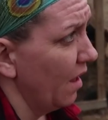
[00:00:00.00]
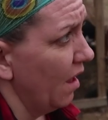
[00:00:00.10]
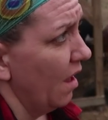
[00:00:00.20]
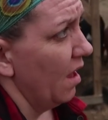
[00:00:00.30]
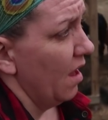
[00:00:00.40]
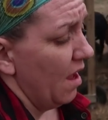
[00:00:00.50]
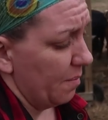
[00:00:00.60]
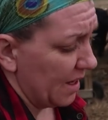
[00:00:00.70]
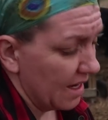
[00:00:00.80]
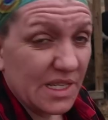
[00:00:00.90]

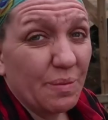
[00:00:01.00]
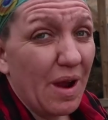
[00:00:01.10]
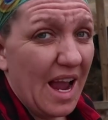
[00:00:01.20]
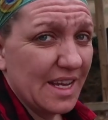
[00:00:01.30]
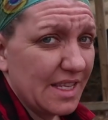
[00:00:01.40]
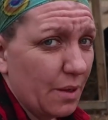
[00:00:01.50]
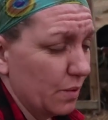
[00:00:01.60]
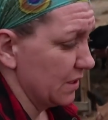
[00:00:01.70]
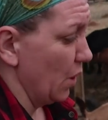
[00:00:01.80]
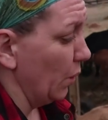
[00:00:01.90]
I'm kind of surprised that
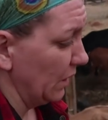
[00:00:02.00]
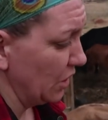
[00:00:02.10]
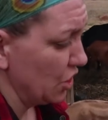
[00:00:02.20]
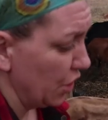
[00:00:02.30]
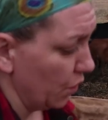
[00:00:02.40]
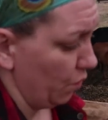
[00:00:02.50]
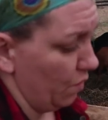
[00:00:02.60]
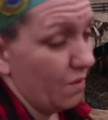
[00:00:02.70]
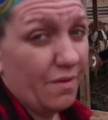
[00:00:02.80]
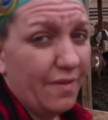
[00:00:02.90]
it was only
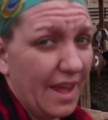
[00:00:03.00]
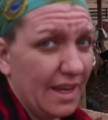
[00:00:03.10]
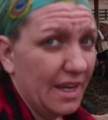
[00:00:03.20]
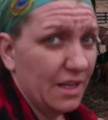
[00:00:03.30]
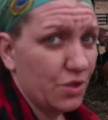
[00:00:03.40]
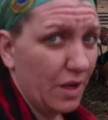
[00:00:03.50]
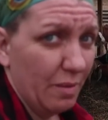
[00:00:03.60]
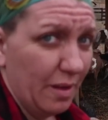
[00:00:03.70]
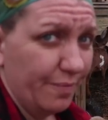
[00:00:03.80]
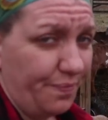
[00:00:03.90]
two that needed
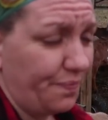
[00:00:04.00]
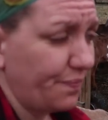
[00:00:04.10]
treatment.